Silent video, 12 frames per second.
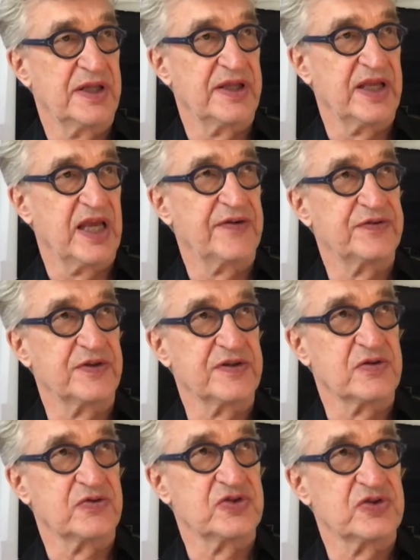they have to
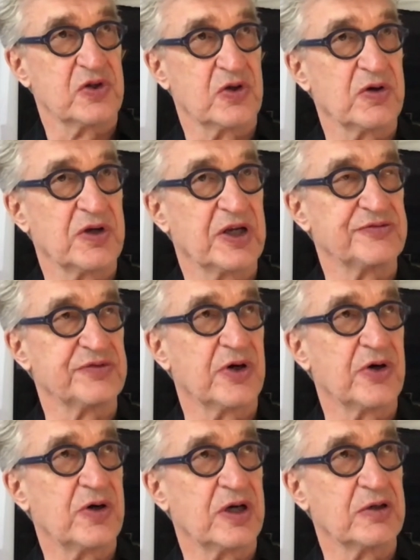slowly
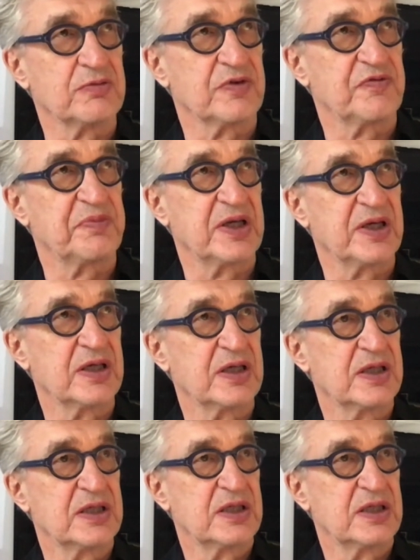grow. And we've been,